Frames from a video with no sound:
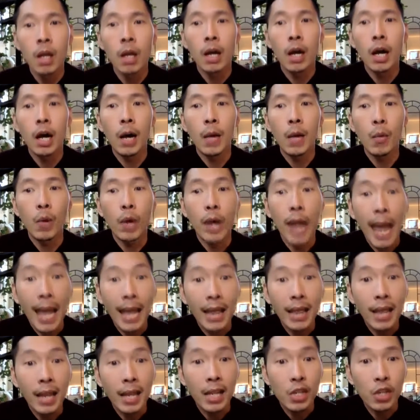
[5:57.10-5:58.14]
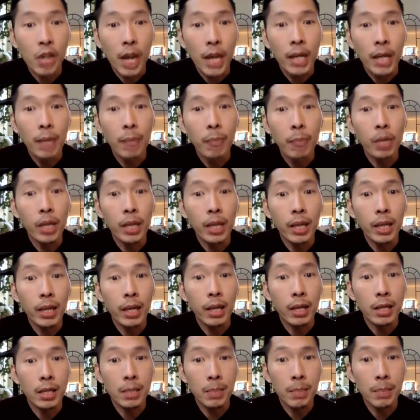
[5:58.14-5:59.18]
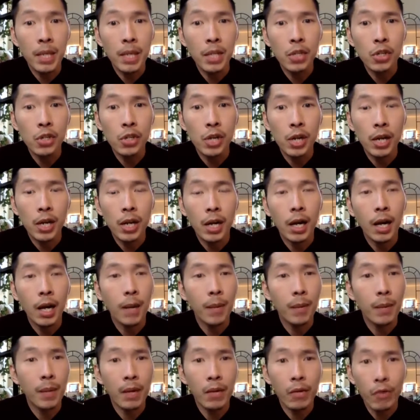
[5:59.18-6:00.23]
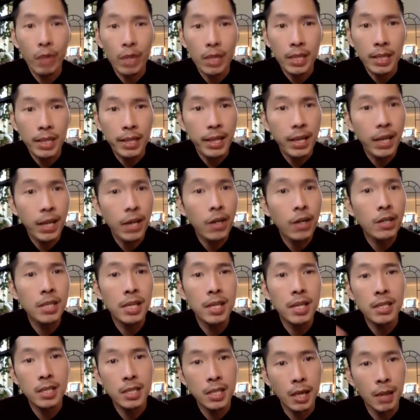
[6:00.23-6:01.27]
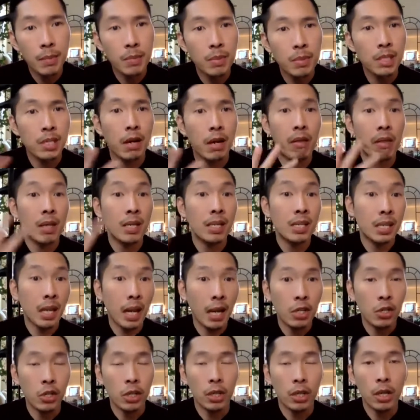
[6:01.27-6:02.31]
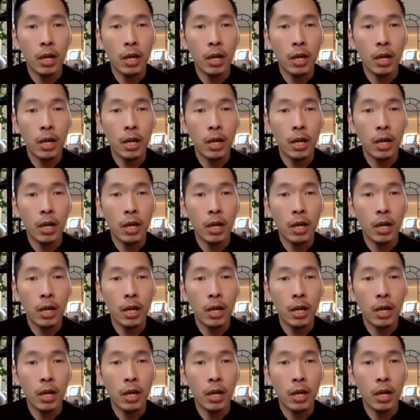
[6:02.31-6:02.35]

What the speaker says: Where anti-China political speech in recent years in some Southeast Asian